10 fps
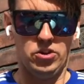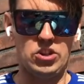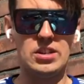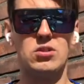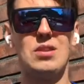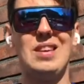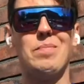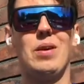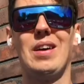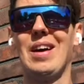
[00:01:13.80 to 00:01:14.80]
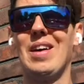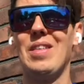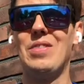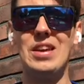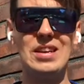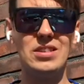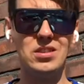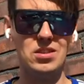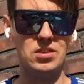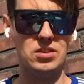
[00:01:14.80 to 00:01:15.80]
just to keep
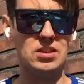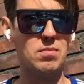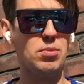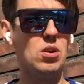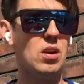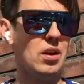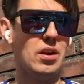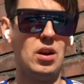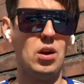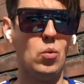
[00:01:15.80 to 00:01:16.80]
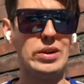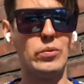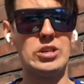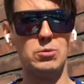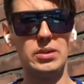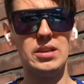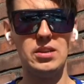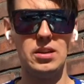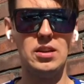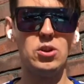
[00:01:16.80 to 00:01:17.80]
things simple, we split
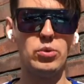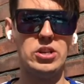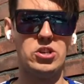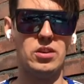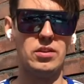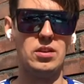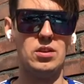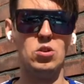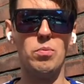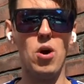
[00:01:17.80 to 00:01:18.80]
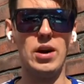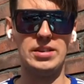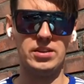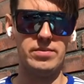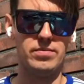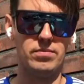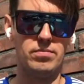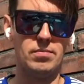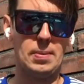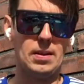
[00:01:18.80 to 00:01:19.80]
intuition in two parts.
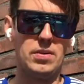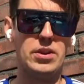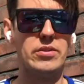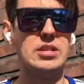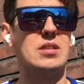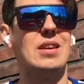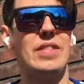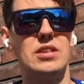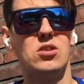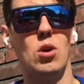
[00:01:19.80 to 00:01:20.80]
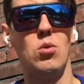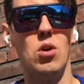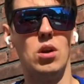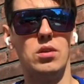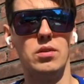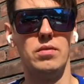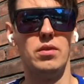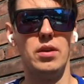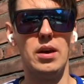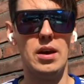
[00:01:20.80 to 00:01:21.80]
There is the so-called
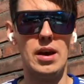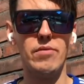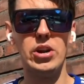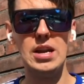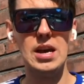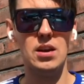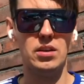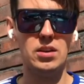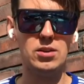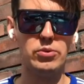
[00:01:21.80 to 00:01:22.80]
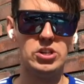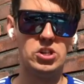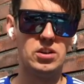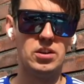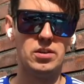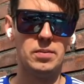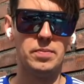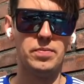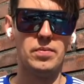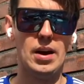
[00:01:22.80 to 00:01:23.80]
everyday intuition,
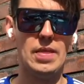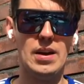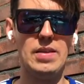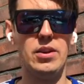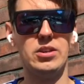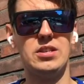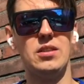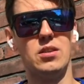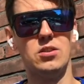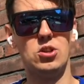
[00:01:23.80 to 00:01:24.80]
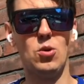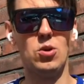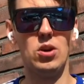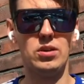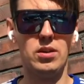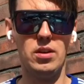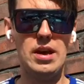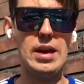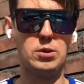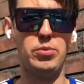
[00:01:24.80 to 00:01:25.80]
and then there is so-called
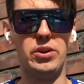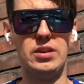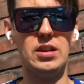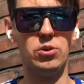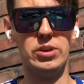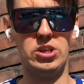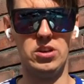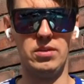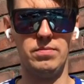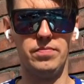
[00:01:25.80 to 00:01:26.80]
expert intuition.